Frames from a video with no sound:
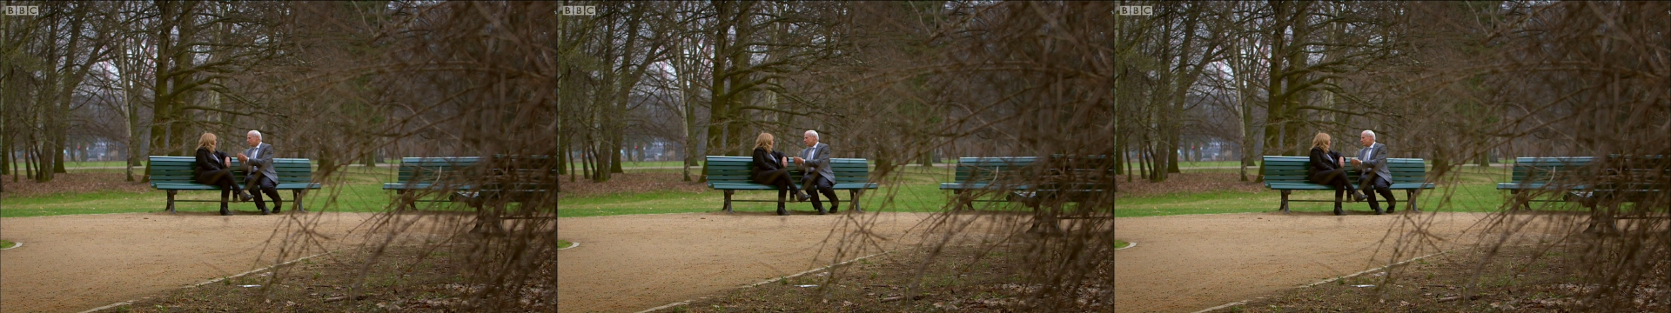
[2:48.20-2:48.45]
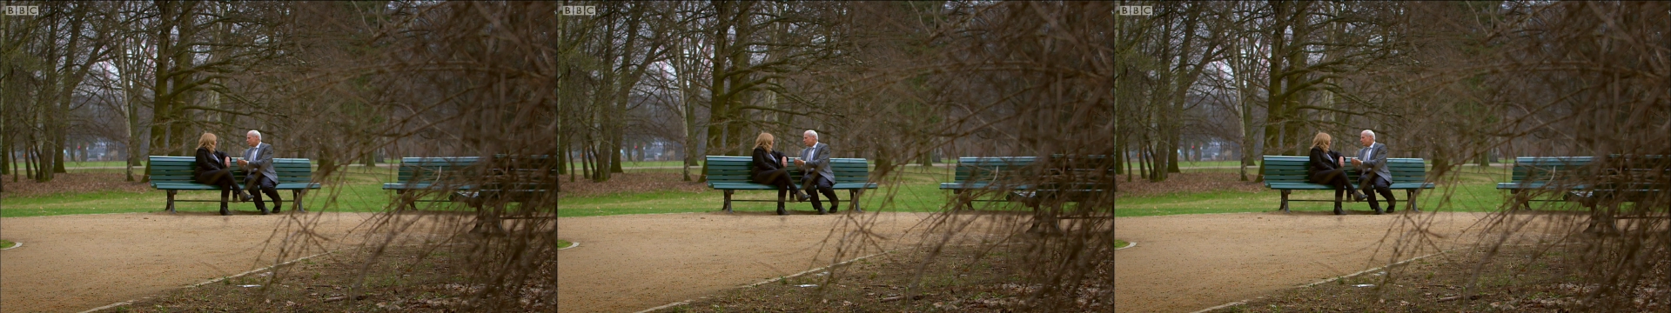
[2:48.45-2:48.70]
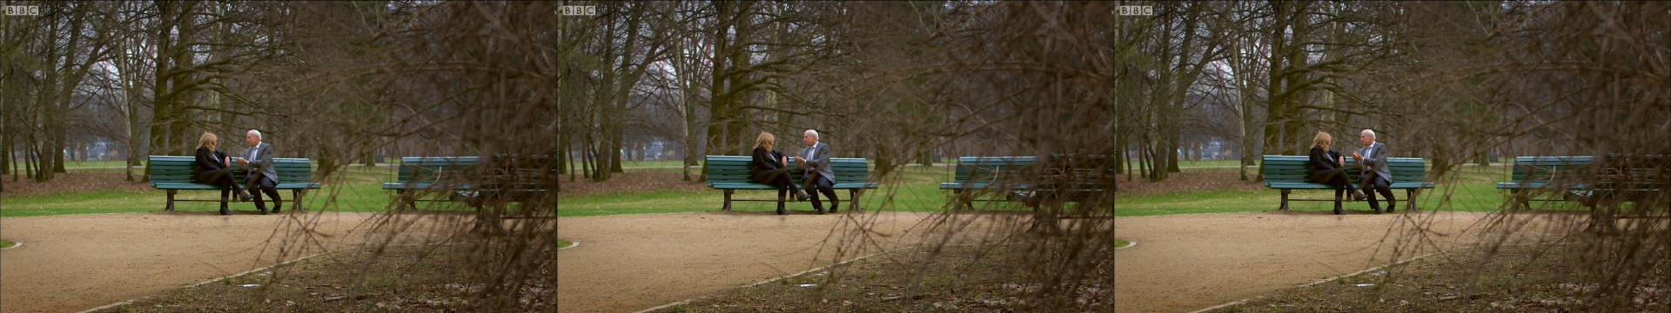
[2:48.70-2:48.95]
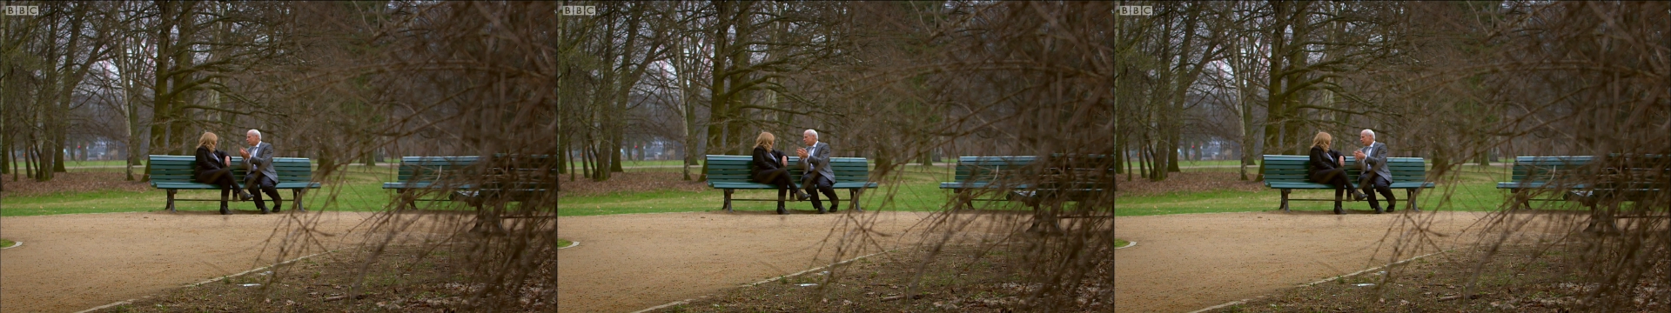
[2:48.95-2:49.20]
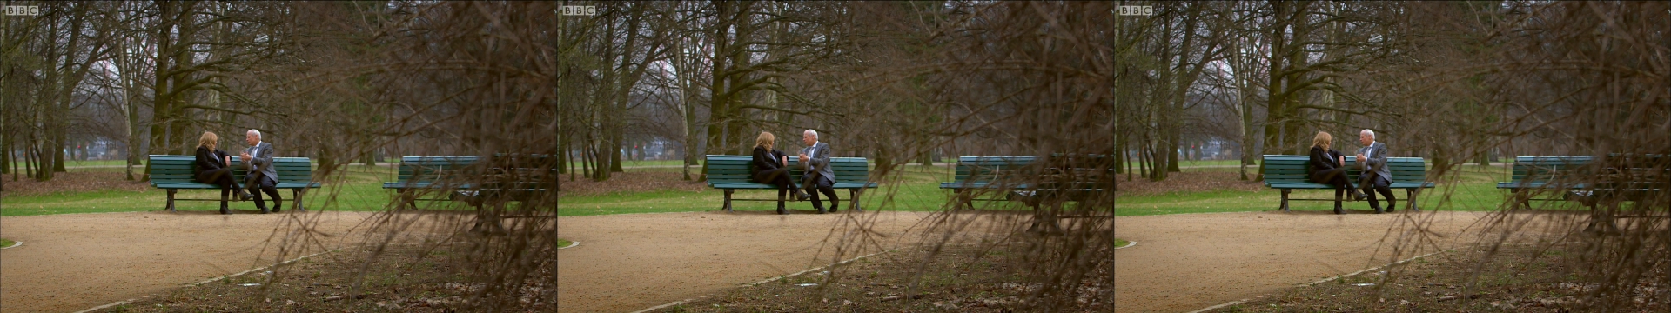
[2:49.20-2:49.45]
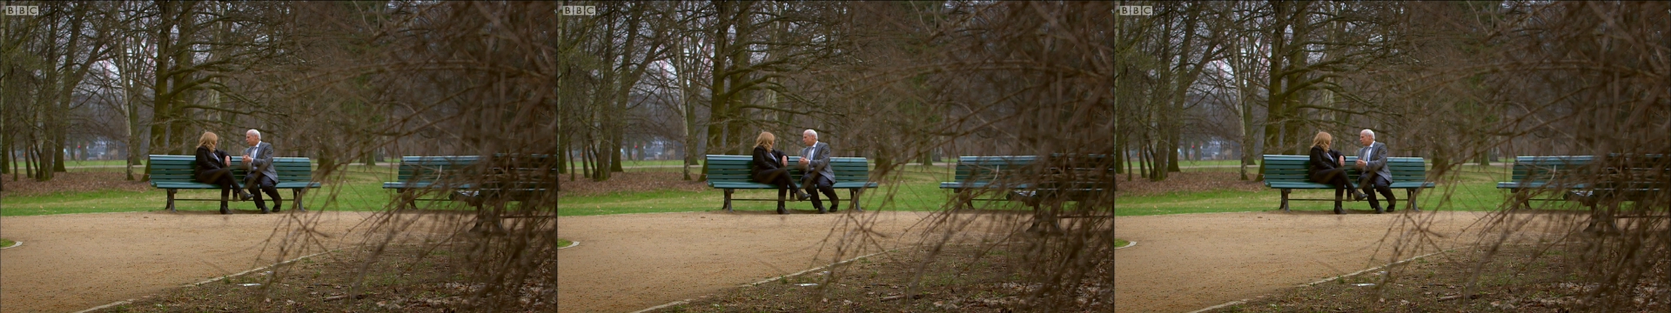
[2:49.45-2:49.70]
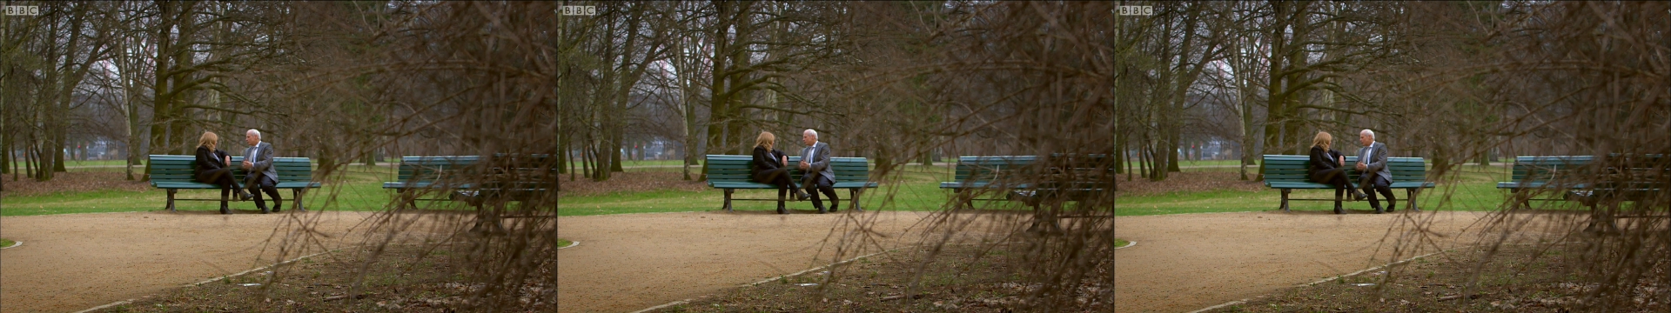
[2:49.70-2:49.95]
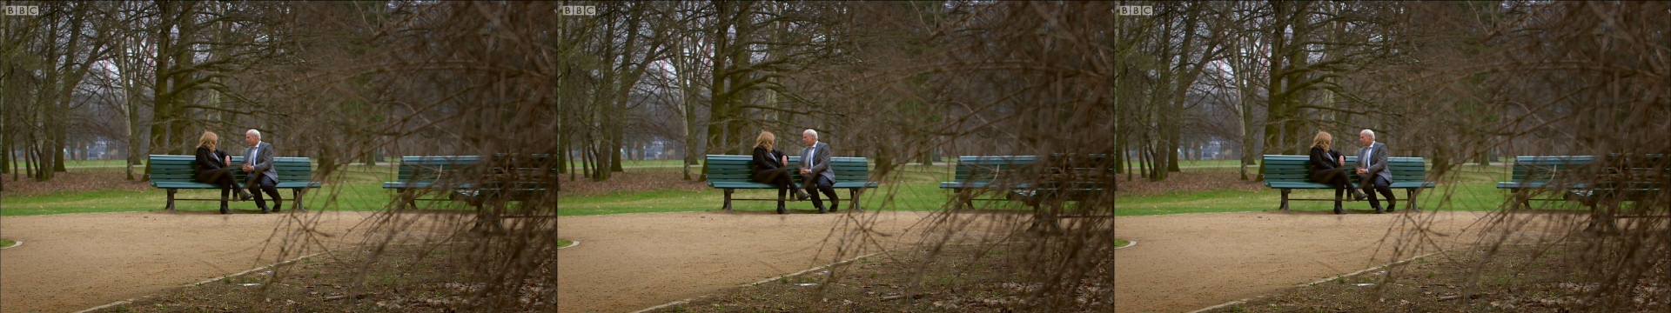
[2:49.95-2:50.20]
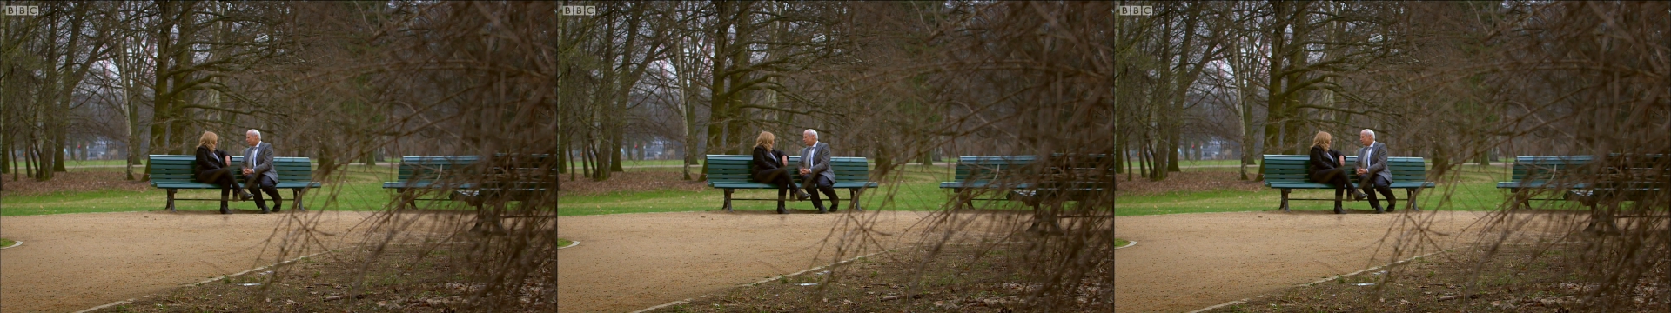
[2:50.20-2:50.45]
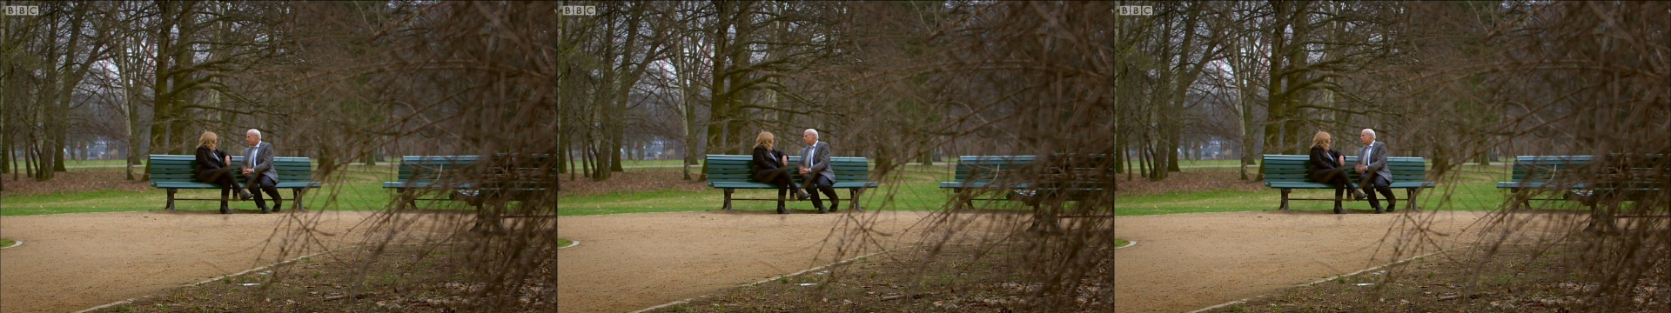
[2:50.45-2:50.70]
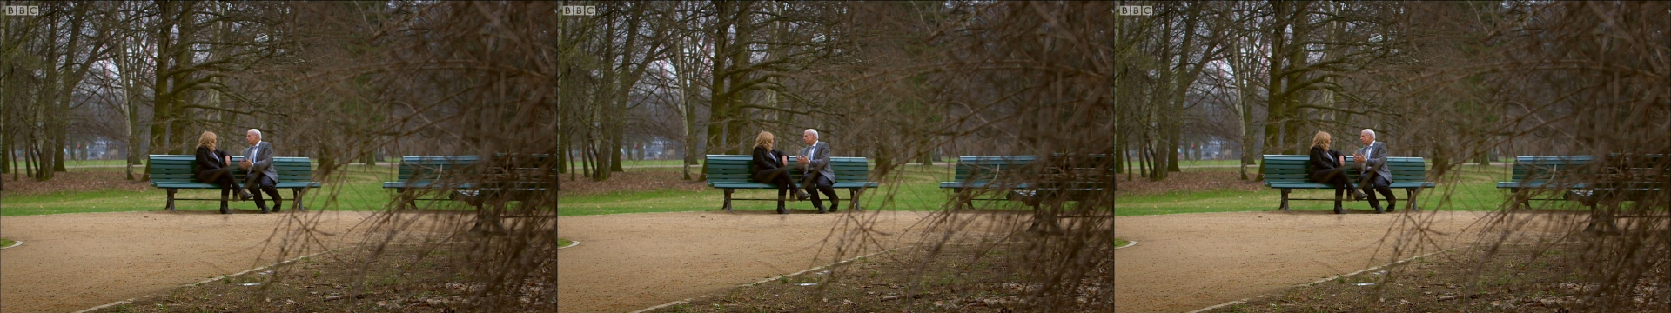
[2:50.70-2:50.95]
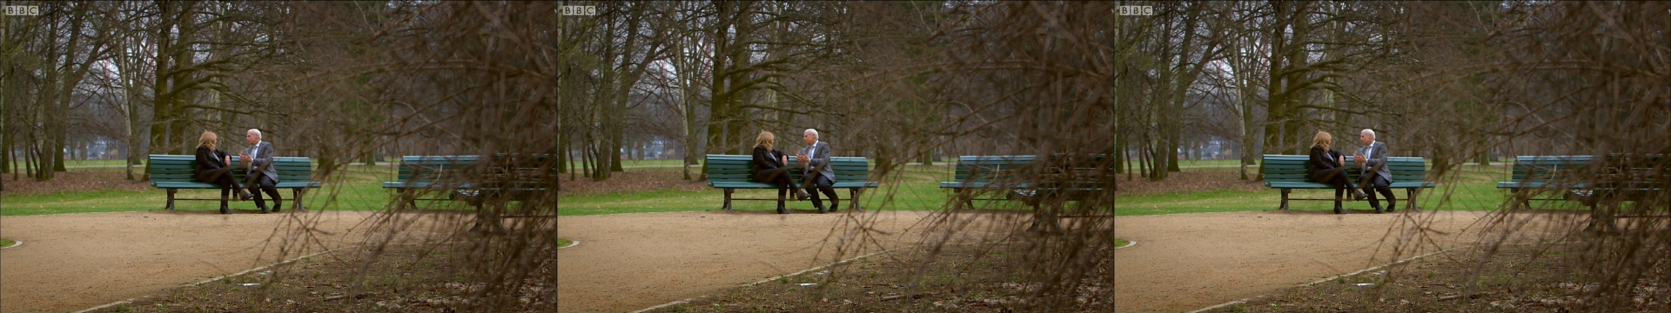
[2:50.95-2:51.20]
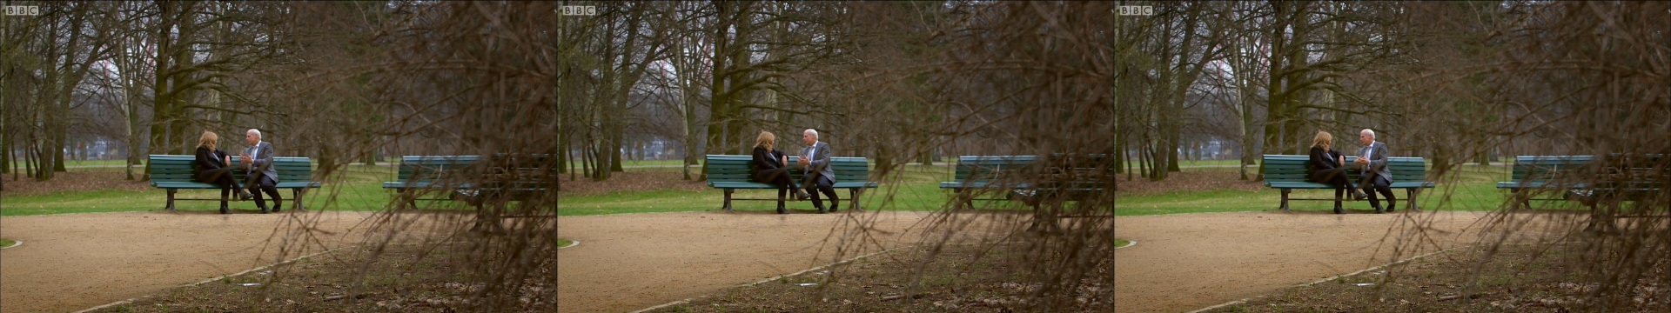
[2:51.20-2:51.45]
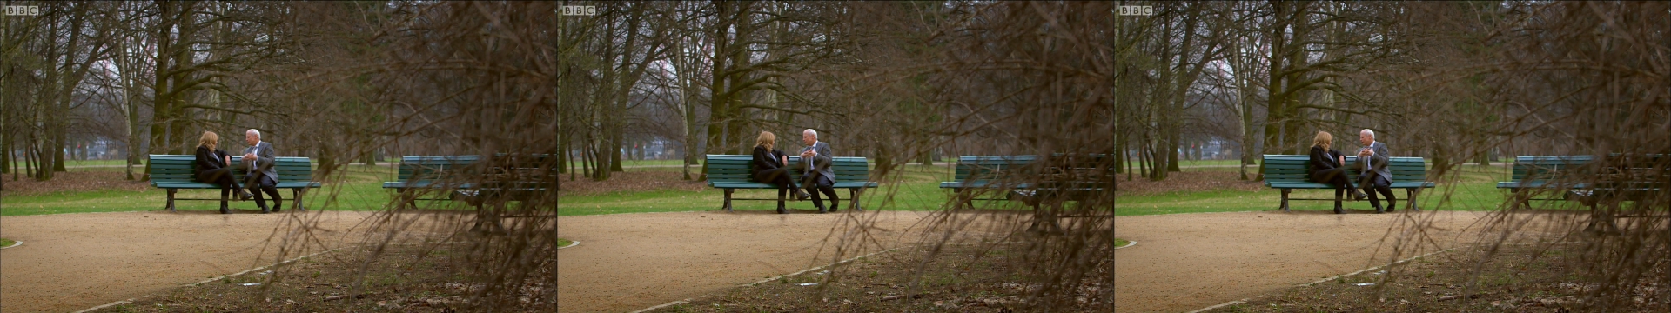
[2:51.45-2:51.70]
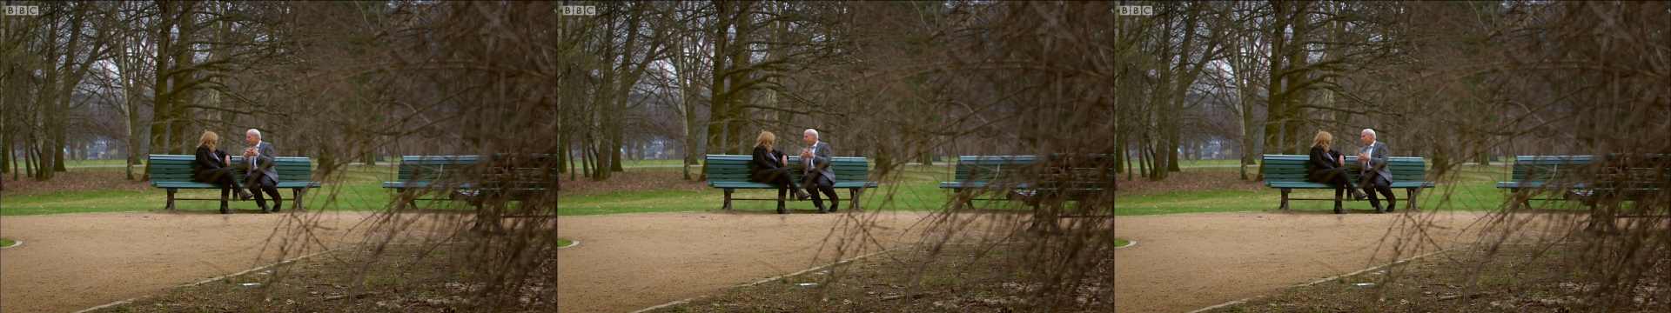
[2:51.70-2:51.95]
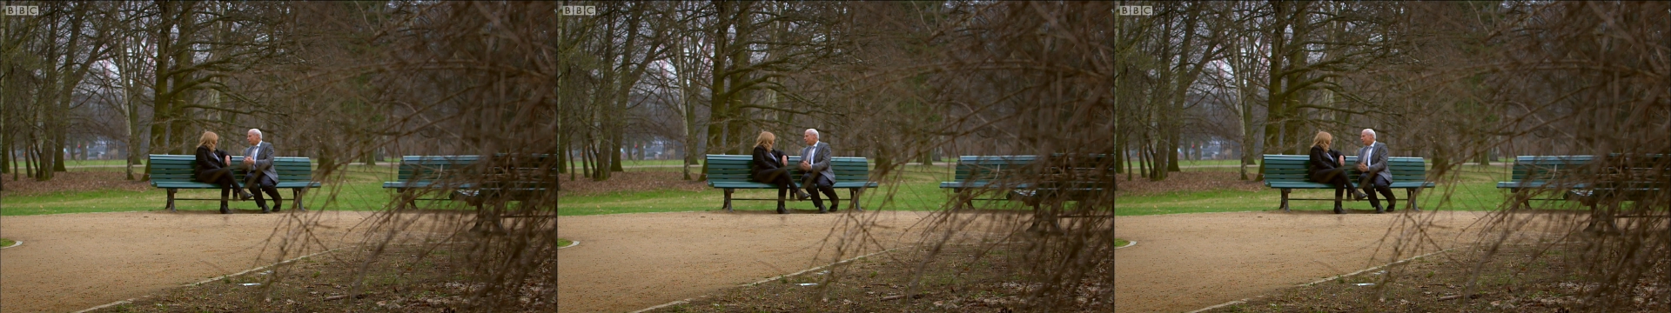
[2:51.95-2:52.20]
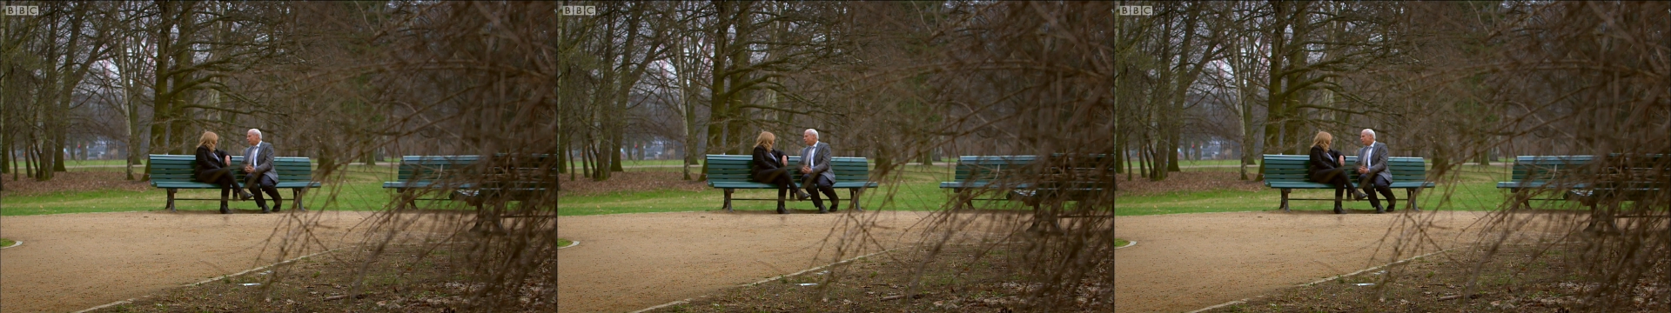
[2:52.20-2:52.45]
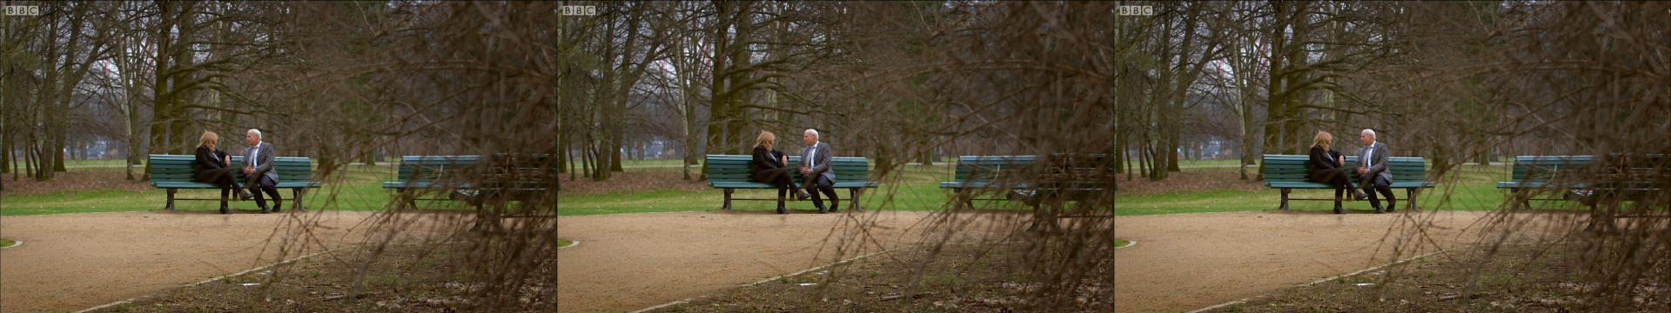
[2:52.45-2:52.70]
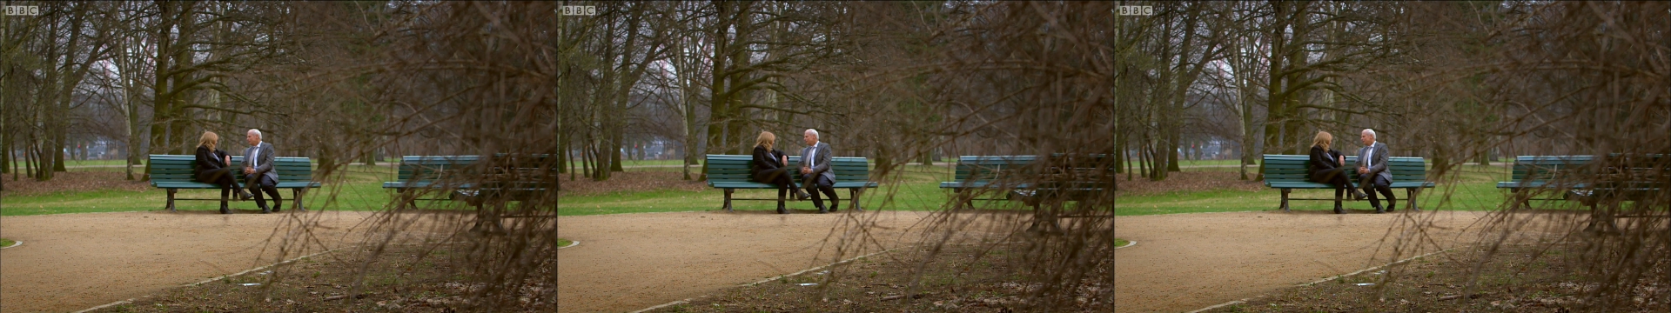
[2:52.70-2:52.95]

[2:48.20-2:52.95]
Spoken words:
(no speaker visible)